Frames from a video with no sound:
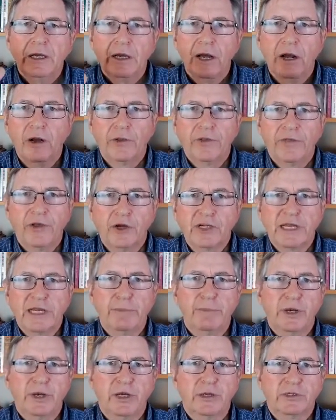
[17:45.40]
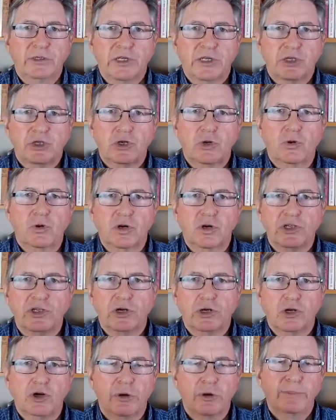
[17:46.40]
on
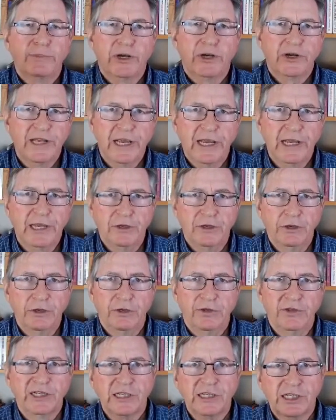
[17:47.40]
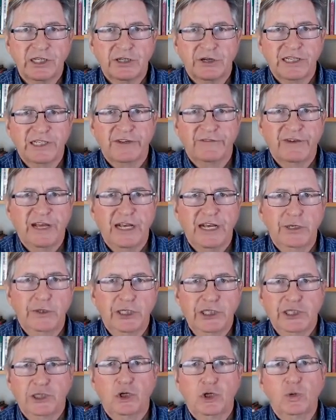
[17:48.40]
aussieblokestalk.com.au, there's a stress
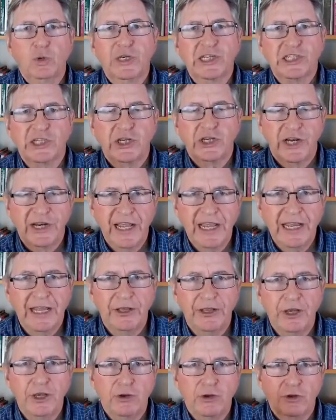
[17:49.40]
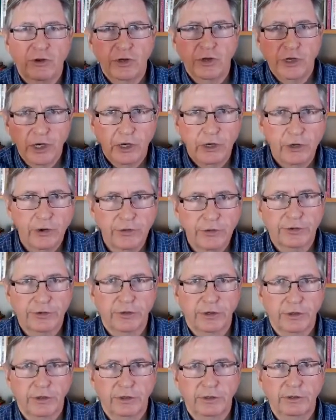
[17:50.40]
evaluation questionnaire that you can go
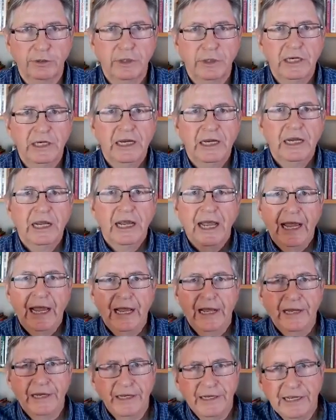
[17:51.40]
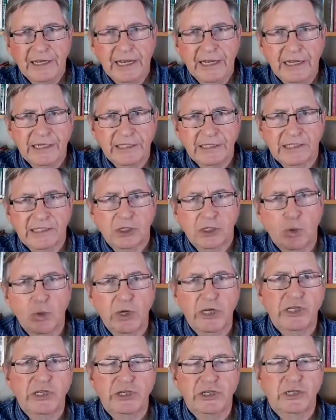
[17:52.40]
through, and it asks
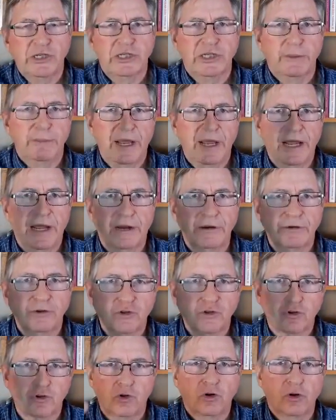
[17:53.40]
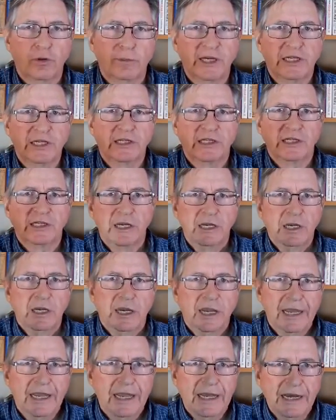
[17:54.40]
questions about traumas,
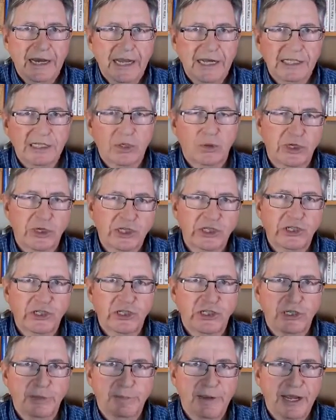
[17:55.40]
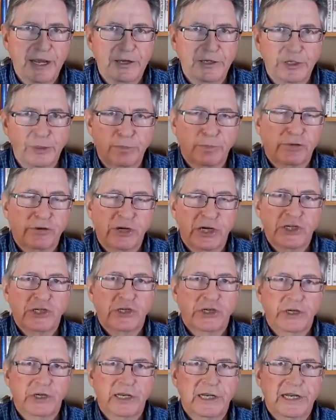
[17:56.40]
it asks questions about
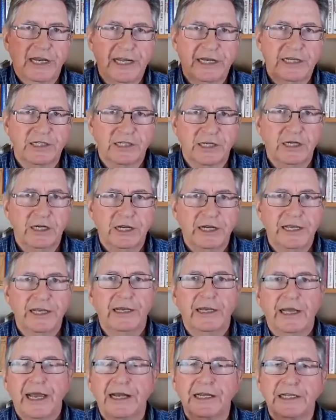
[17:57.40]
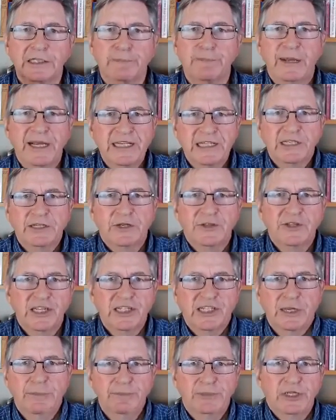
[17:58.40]
depression and anxiety, and it's based on the
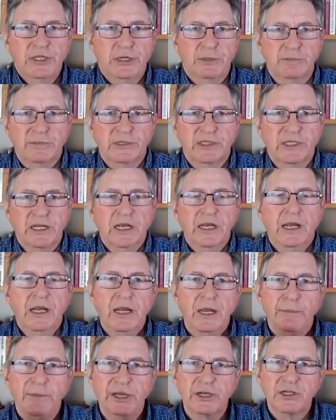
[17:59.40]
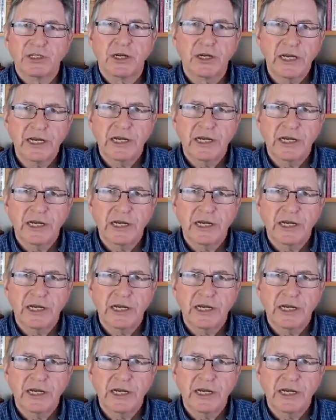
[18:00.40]
symptoms, because I